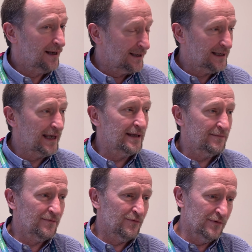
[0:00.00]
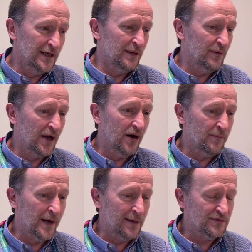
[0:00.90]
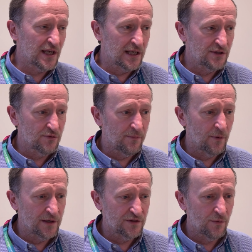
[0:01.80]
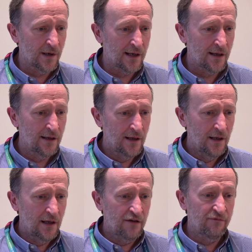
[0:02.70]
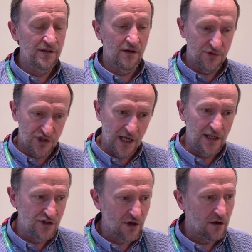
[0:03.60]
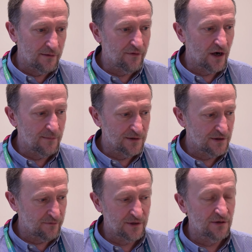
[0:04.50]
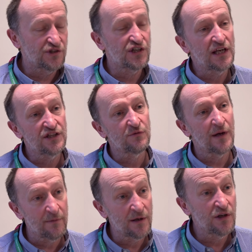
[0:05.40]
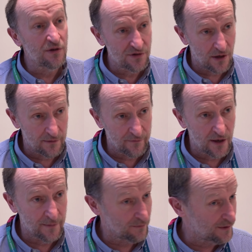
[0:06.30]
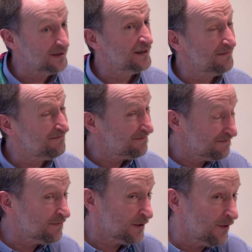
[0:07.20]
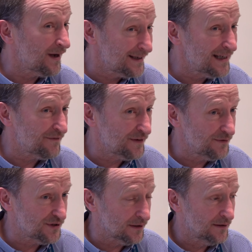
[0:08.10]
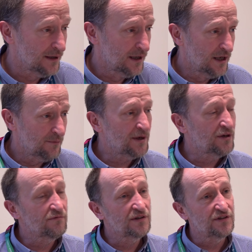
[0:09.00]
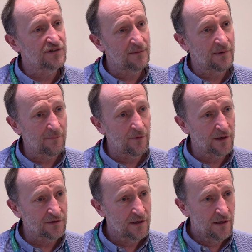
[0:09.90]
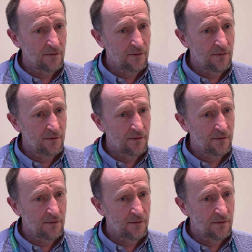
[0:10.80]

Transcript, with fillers: And again, really, we are perhaps getting to a point where if we don't change our environment, if we don't change the way we use our environment within the quite near future, we could reach a tipping point